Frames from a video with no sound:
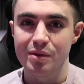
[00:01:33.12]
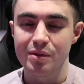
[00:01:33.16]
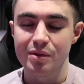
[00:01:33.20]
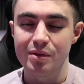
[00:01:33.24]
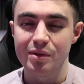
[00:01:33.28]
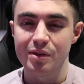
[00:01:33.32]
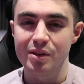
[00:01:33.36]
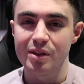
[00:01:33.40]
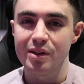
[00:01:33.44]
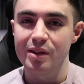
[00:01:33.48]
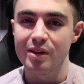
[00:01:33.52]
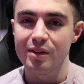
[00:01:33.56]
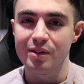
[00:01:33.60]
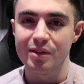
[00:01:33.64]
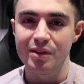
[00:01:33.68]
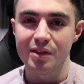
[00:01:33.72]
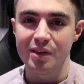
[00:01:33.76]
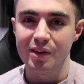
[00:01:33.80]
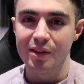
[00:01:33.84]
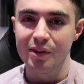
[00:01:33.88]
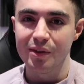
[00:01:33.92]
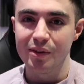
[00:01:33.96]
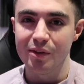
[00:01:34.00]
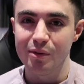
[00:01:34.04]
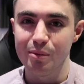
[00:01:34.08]
So yeah, just
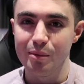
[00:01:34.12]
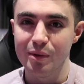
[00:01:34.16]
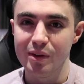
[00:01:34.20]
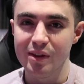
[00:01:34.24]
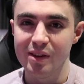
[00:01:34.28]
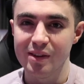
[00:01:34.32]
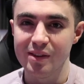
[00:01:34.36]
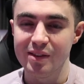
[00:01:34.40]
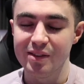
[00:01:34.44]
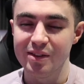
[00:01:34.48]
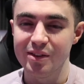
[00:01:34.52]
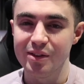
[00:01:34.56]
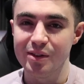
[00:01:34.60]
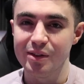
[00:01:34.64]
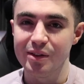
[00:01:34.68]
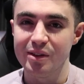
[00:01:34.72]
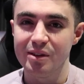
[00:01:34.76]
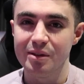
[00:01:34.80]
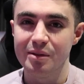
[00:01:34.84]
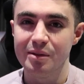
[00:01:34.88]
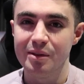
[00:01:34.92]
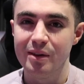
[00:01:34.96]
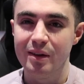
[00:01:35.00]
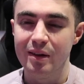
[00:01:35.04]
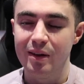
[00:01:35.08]
look to me as
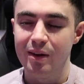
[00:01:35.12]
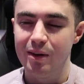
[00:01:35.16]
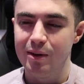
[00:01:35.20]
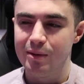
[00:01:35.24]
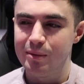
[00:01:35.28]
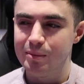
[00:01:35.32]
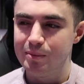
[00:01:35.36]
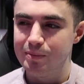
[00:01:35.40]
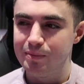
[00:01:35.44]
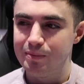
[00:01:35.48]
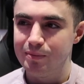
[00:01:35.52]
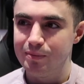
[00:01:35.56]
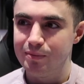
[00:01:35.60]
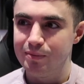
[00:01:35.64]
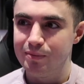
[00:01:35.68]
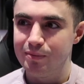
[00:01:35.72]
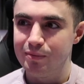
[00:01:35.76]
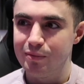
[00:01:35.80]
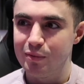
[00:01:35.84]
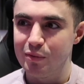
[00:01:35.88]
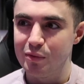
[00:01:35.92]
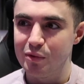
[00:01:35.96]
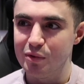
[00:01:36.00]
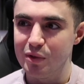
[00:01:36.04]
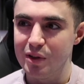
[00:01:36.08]
your
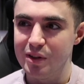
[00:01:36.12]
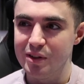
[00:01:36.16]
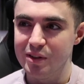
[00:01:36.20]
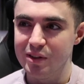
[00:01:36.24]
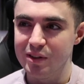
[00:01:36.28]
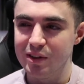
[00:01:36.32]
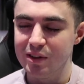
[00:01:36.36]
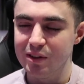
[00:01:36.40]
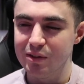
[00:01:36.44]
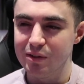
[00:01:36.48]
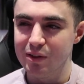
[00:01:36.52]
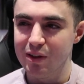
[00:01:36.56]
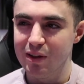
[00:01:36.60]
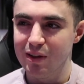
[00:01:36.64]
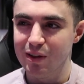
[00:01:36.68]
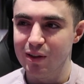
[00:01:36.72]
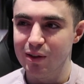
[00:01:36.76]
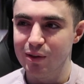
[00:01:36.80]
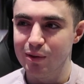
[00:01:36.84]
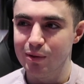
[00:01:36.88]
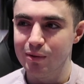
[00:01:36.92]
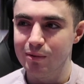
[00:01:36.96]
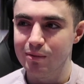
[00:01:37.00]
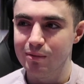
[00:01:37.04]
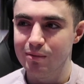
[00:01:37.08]
friend you don't
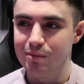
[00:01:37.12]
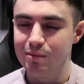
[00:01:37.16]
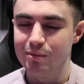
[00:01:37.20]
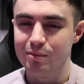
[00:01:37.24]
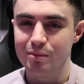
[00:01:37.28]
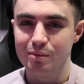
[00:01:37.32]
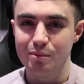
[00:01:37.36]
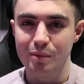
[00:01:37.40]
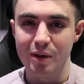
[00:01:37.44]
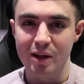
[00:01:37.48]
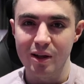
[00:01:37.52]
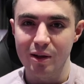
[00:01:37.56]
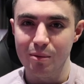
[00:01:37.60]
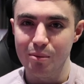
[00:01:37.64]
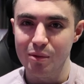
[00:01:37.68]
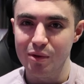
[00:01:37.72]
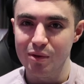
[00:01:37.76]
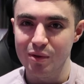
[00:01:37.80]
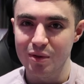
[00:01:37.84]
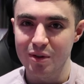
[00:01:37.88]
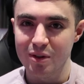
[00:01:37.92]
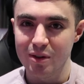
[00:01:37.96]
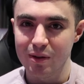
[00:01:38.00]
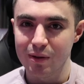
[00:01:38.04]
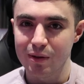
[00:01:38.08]
know, making
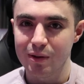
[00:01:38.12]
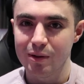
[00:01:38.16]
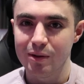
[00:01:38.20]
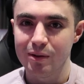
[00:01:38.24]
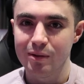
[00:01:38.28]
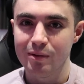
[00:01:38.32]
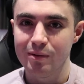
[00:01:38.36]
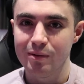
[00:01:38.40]
music